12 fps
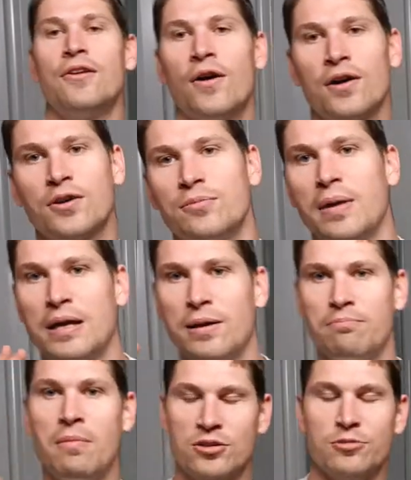I know I could make
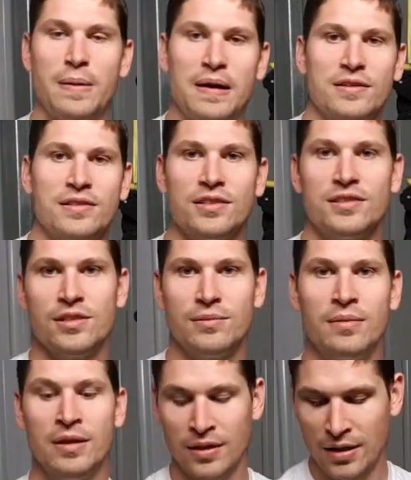a much better
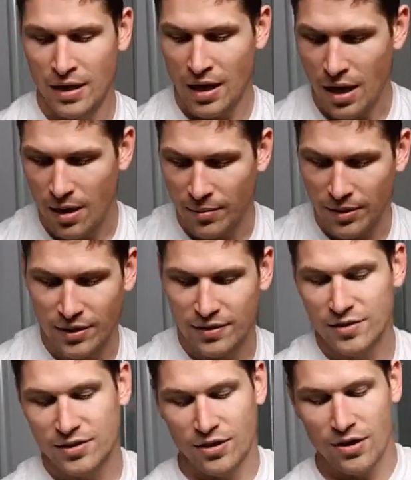system um, I think
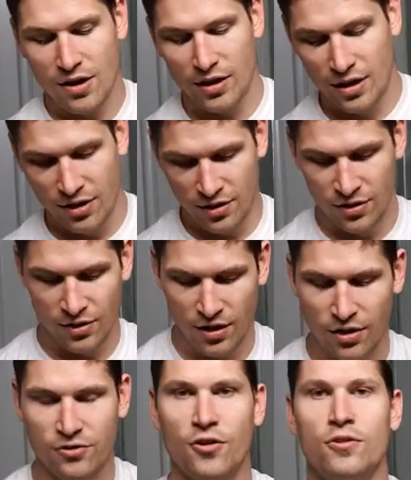there's a guy,
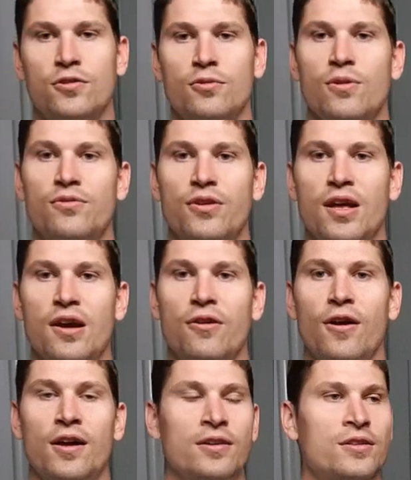uh, Dr.
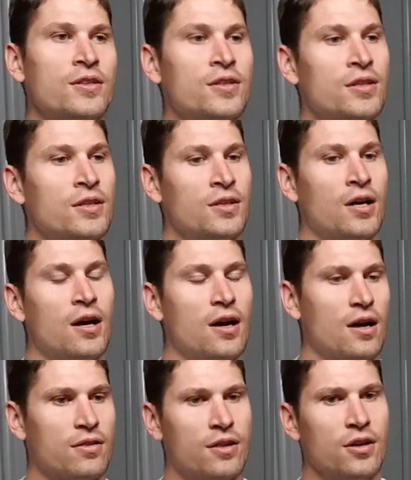Riviera,
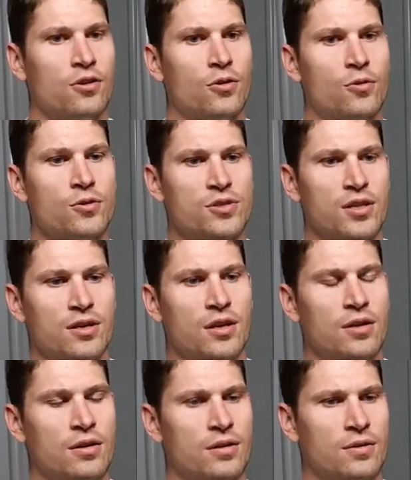uh, I think, or is it,
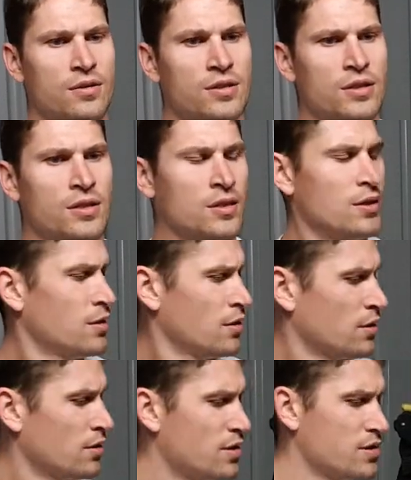
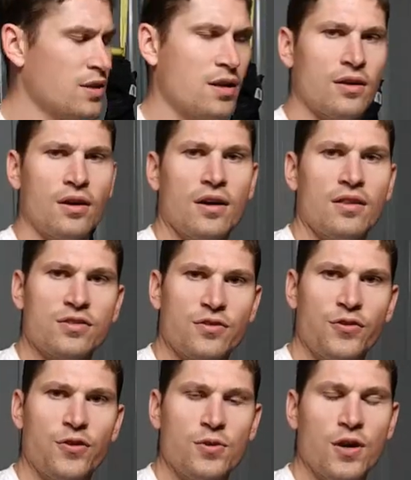there's another guy. There's a
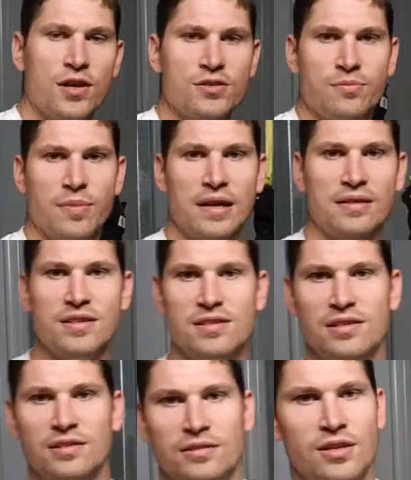few guys who make these
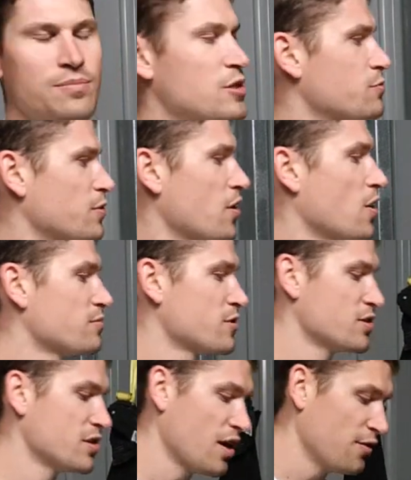little dummies with
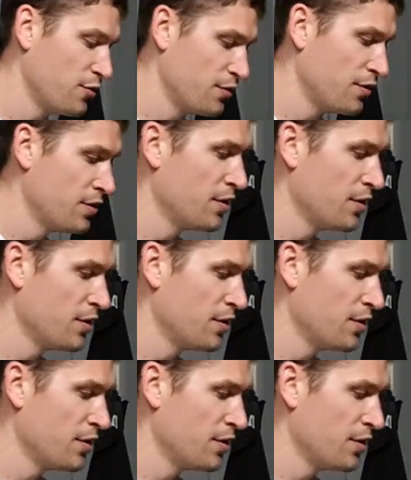arms and stuff.